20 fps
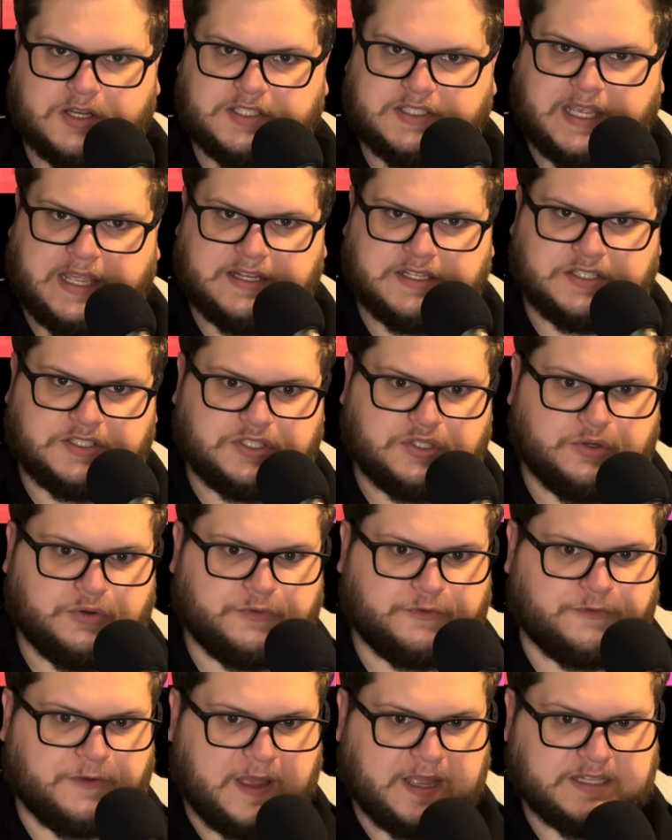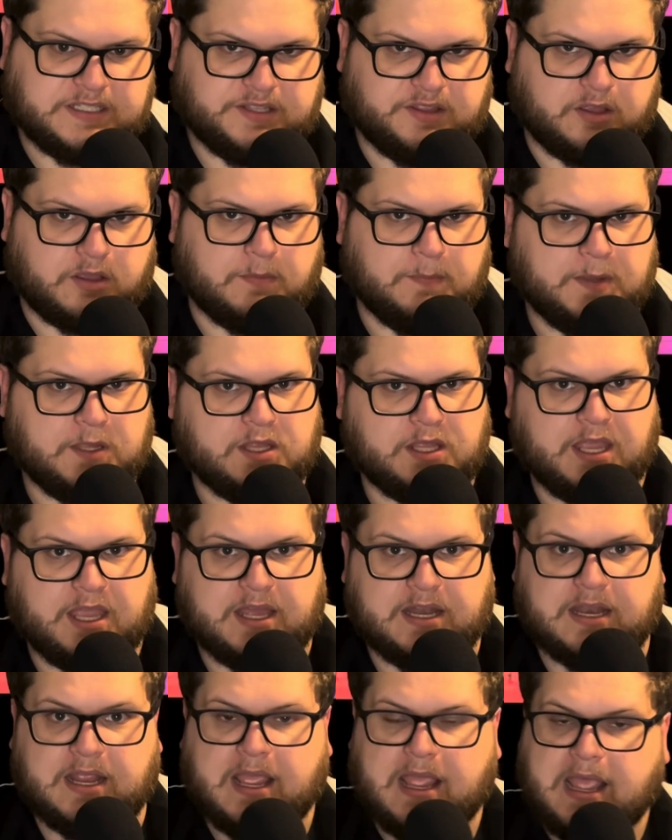sent to fight the
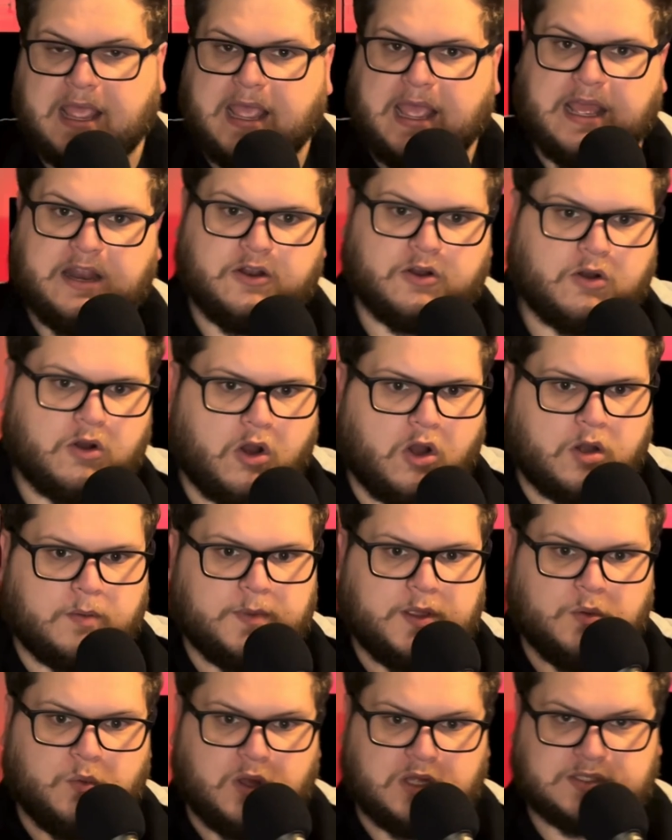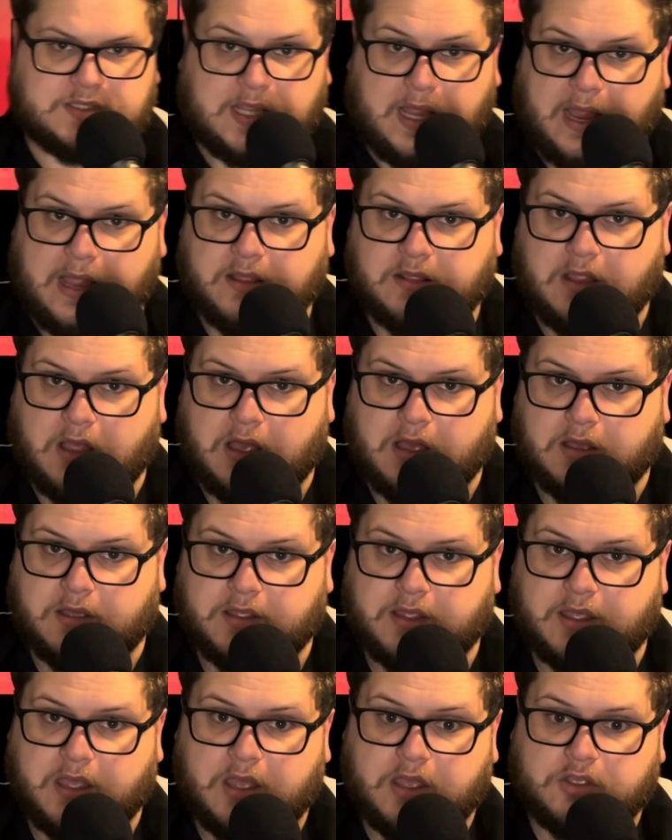Chameleon and her army, while Tai
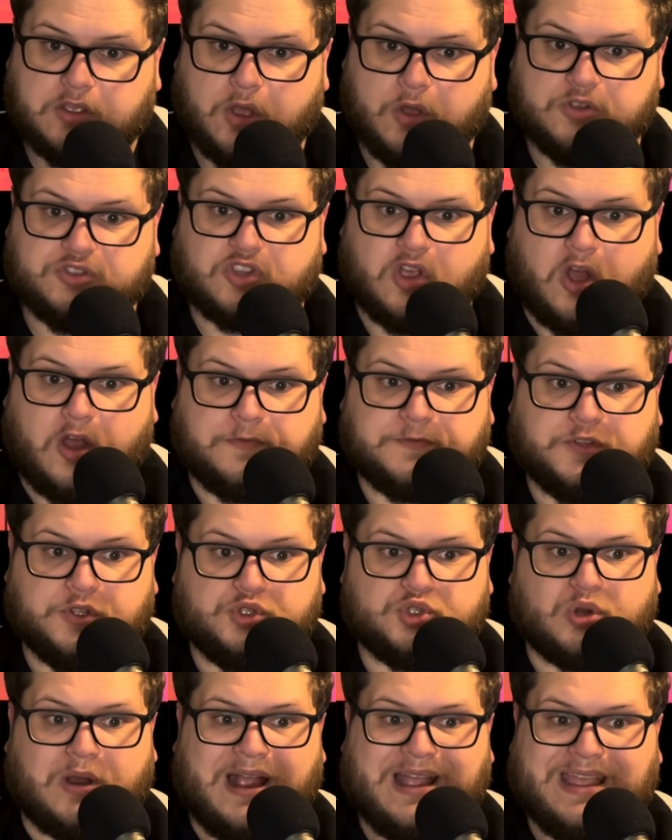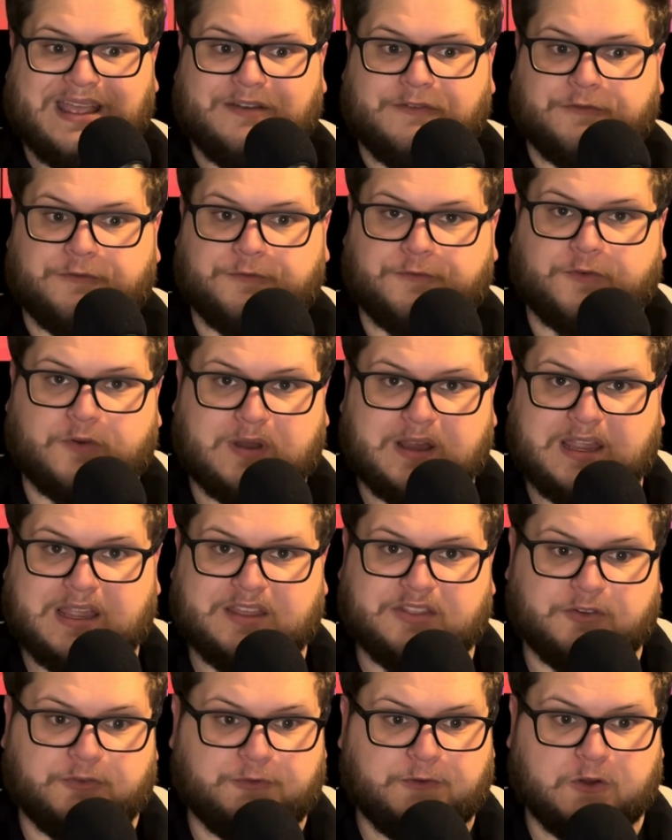Lung goes off to try and
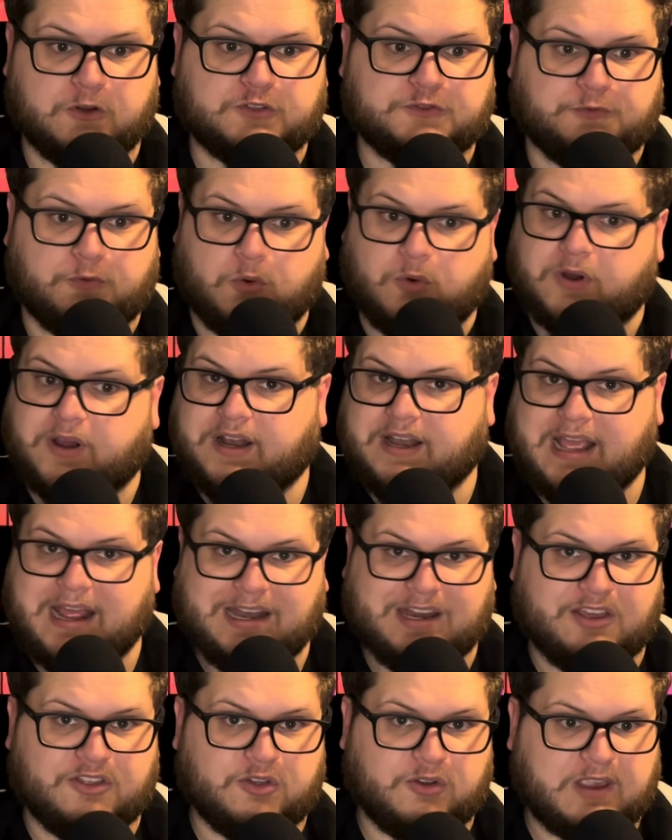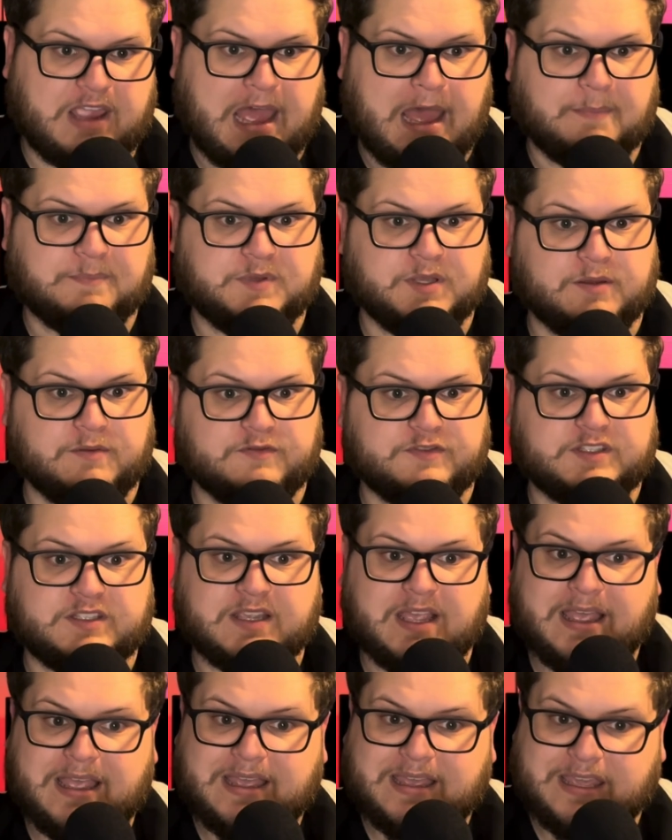free the Fierce Four and any other captives
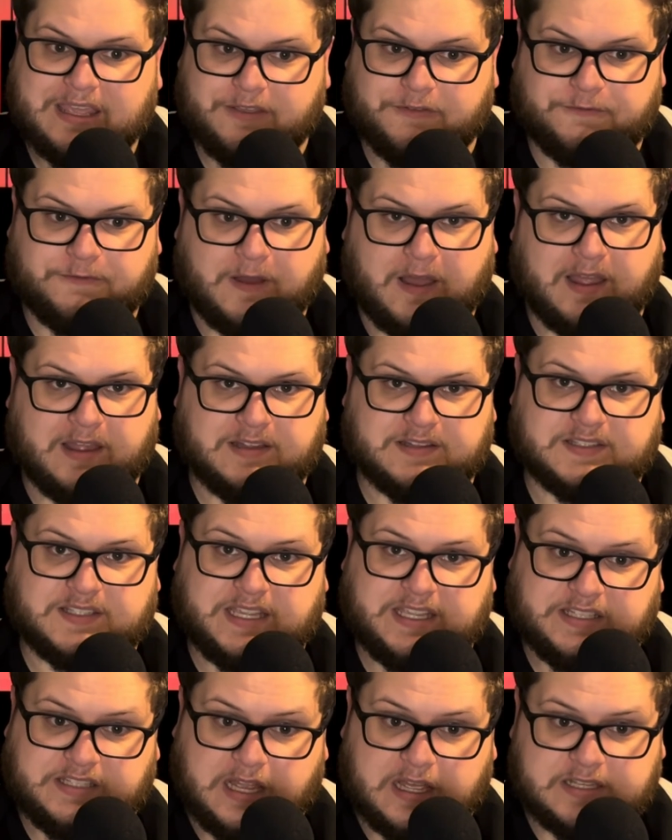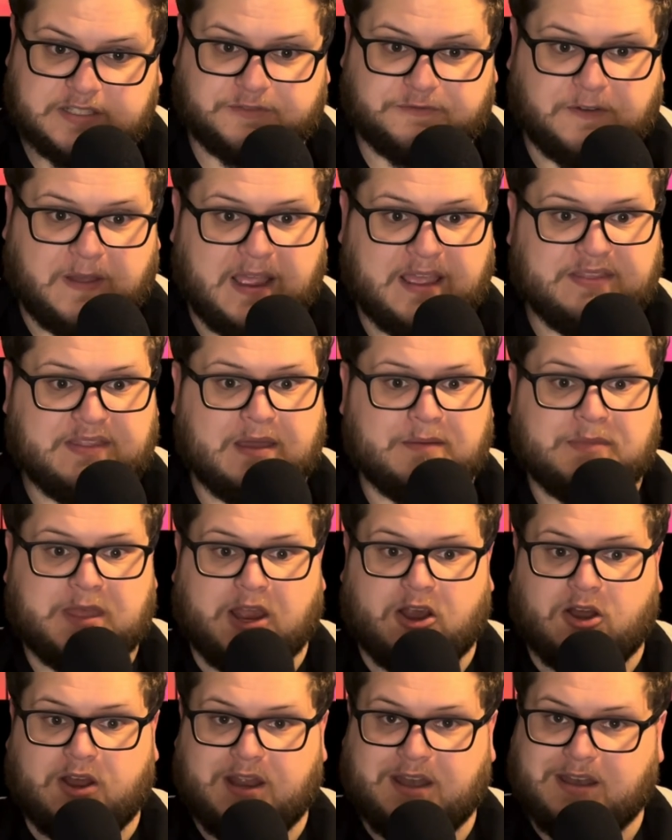he finds. He does find them.
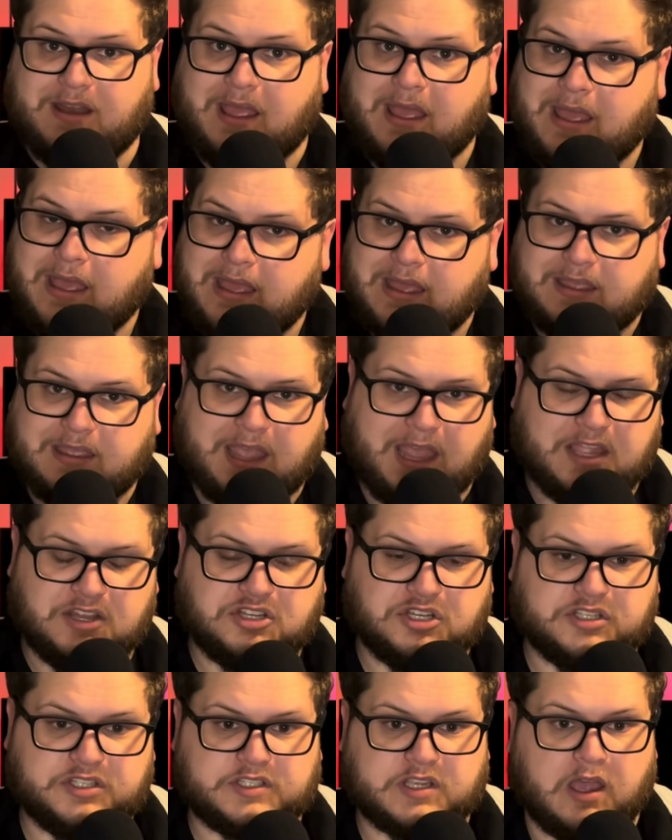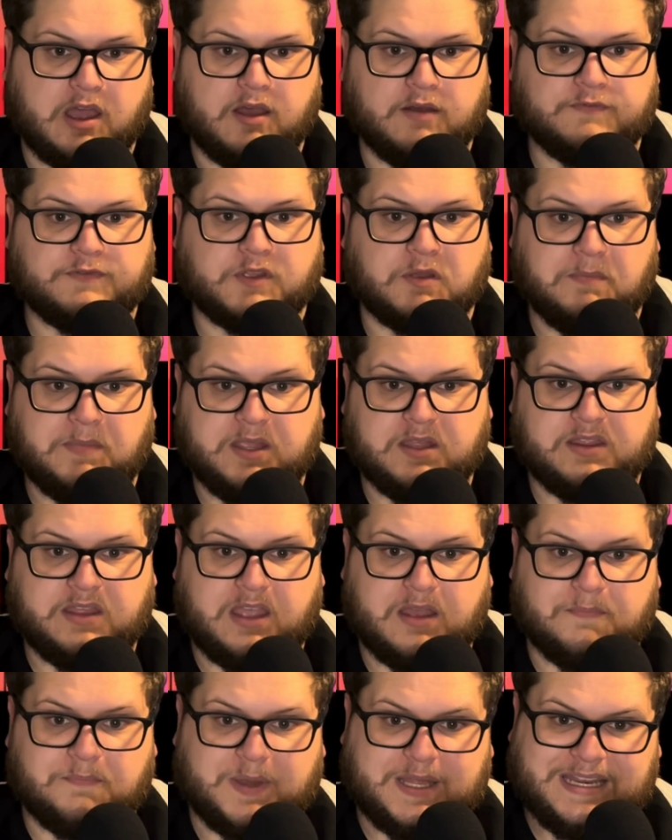They are in cages of
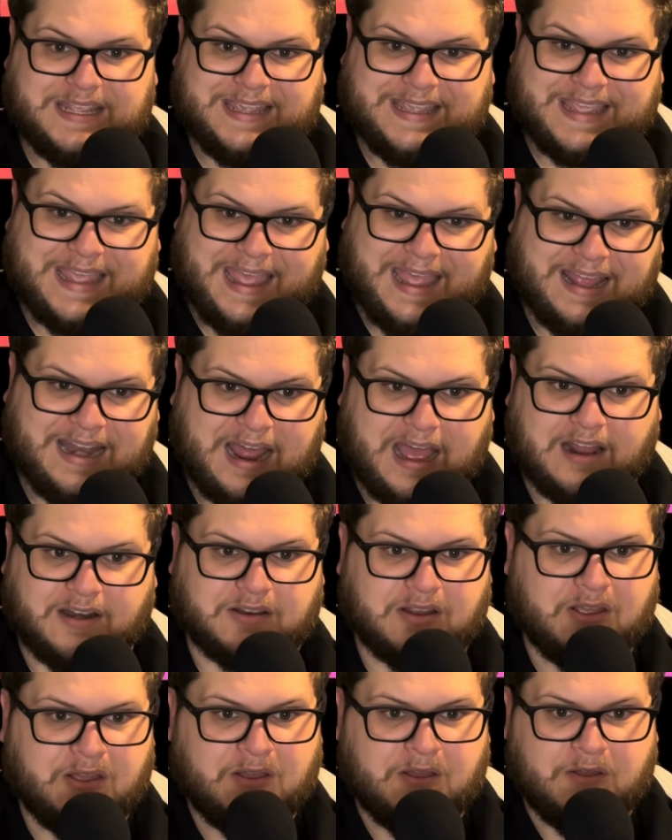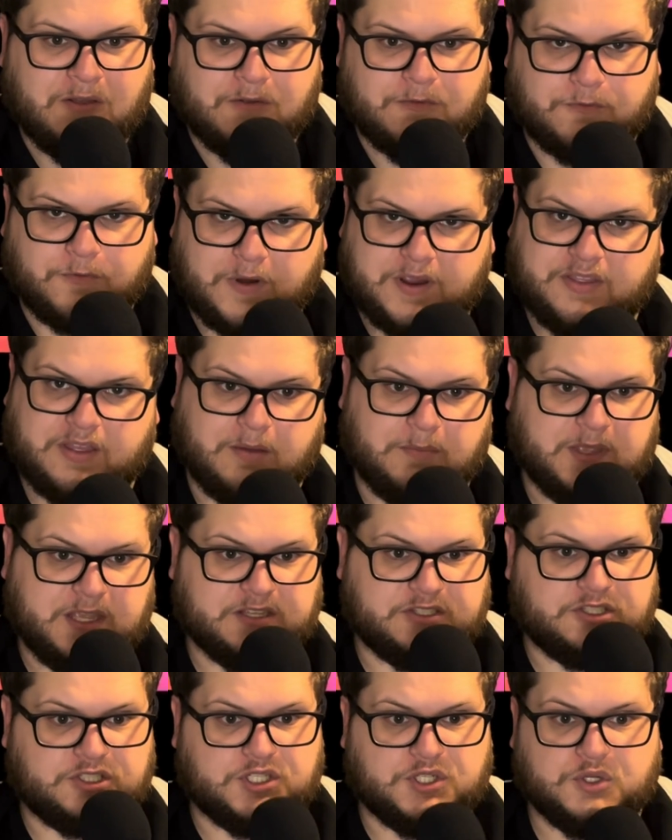Chameleon, but he cannot free them.
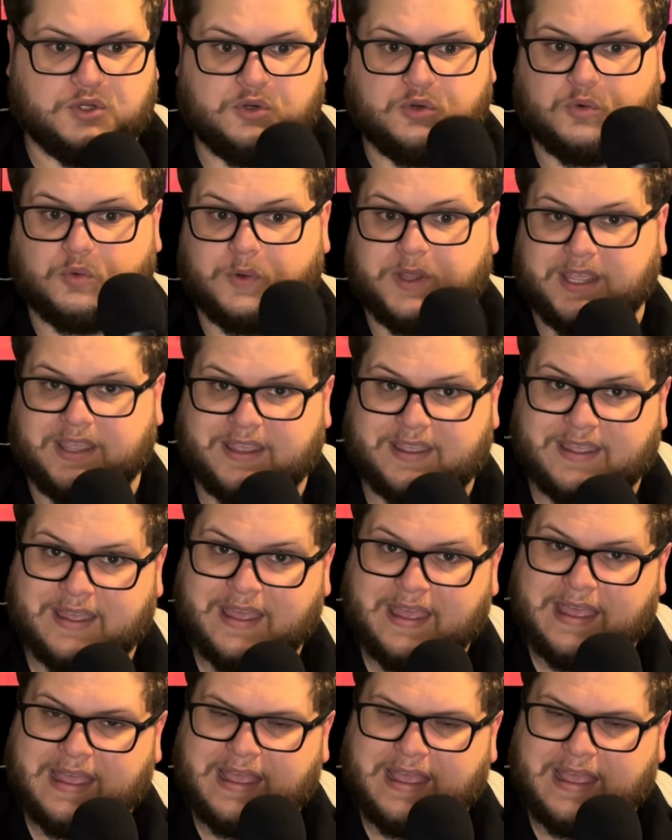He's too weak